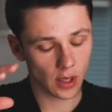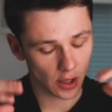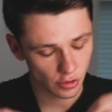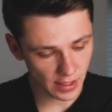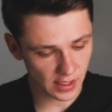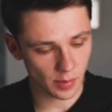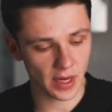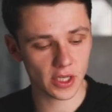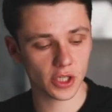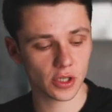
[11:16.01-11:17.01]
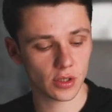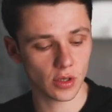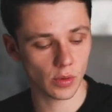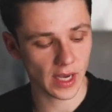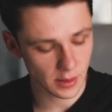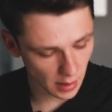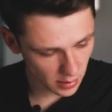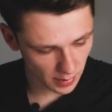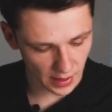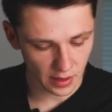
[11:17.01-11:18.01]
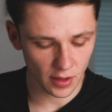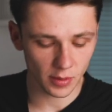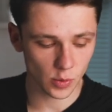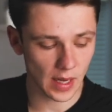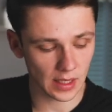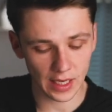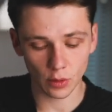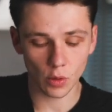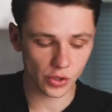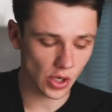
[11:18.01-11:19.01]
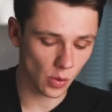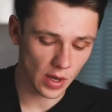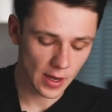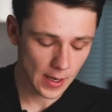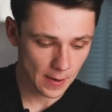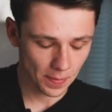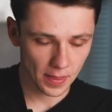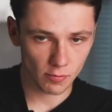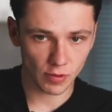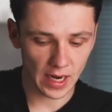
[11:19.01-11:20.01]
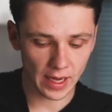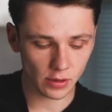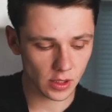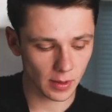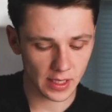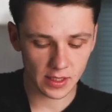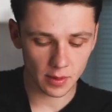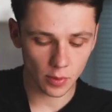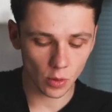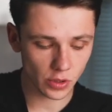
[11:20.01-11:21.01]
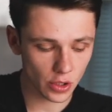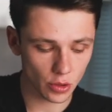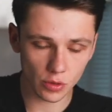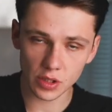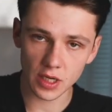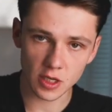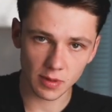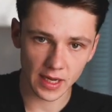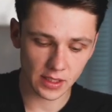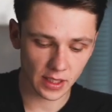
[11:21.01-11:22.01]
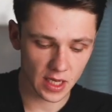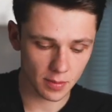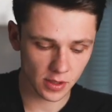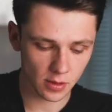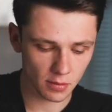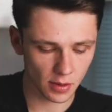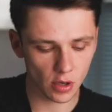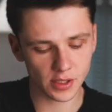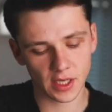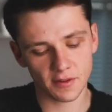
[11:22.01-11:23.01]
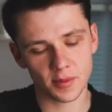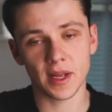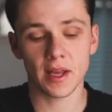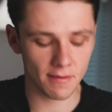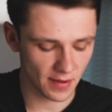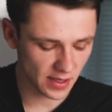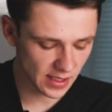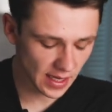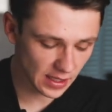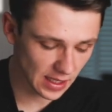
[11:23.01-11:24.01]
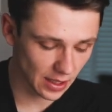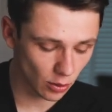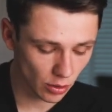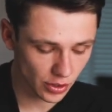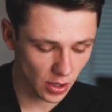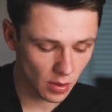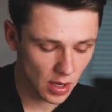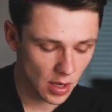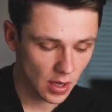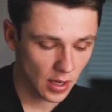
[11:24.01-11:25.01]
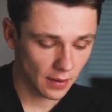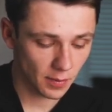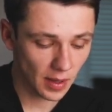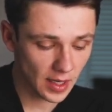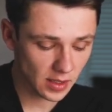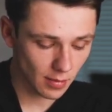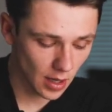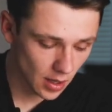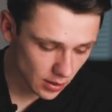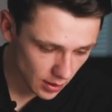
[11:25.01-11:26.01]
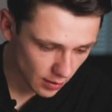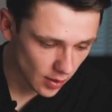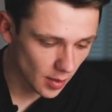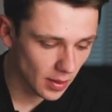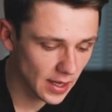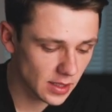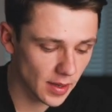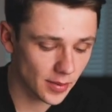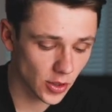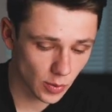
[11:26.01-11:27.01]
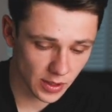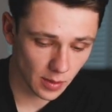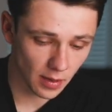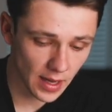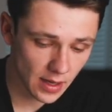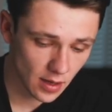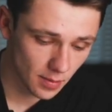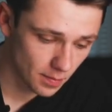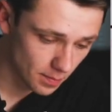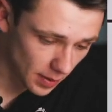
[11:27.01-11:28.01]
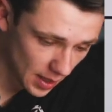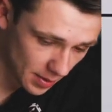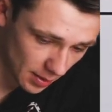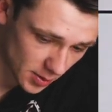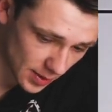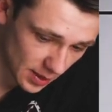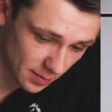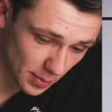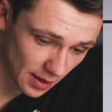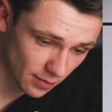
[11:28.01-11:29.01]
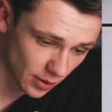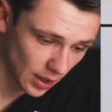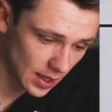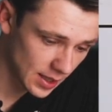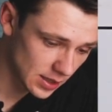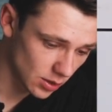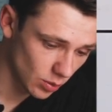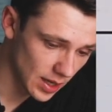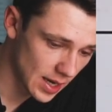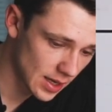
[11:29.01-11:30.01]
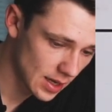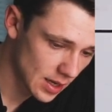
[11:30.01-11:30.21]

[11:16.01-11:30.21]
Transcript: stretch the pitch, okay, to be able to play through as well, and also relay it onto players the importance of using these players, the keepers, because it gives them an 8v6, and also if the players are marked, you've got a player to be able to switch the player be able to play through the lines, okay,